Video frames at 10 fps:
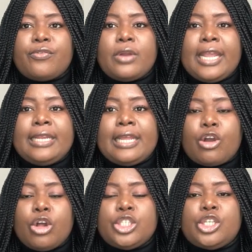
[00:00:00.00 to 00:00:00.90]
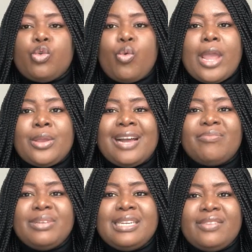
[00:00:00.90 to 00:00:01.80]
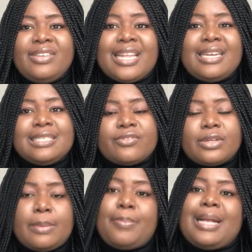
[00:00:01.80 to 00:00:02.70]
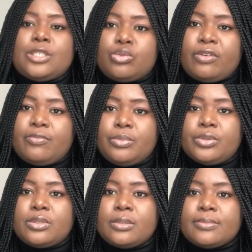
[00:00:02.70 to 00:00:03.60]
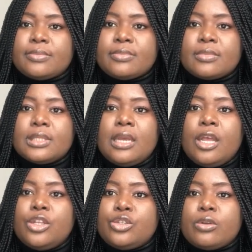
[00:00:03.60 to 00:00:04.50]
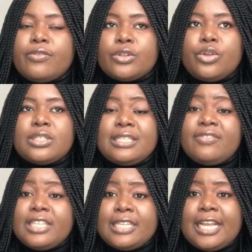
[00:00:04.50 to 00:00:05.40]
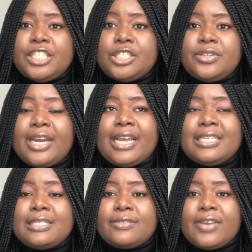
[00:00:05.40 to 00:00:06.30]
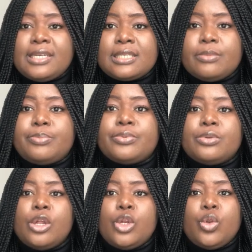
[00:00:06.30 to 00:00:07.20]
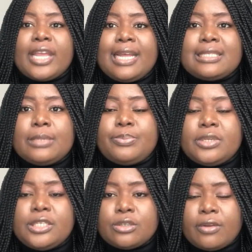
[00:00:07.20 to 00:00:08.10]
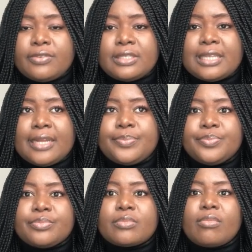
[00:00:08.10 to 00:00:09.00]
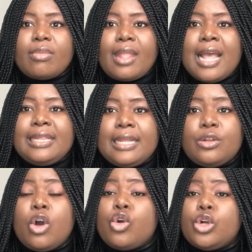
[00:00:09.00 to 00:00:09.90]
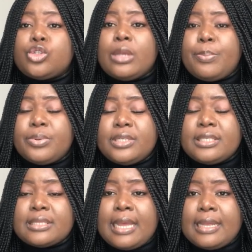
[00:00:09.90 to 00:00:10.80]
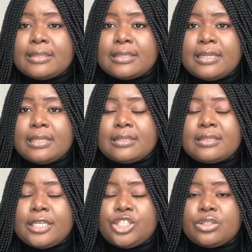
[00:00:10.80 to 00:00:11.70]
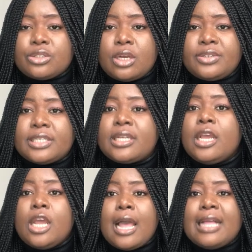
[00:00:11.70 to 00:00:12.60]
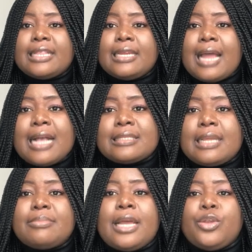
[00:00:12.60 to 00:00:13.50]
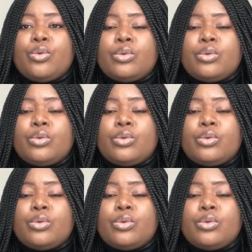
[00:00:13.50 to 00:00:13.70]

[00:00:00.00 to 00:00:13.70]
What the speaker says: in the country where you have been living at least for the past 12 months. So for those living in Nigeria, it is very simple. Locate a police officer and then or go to a police station, and then ask them that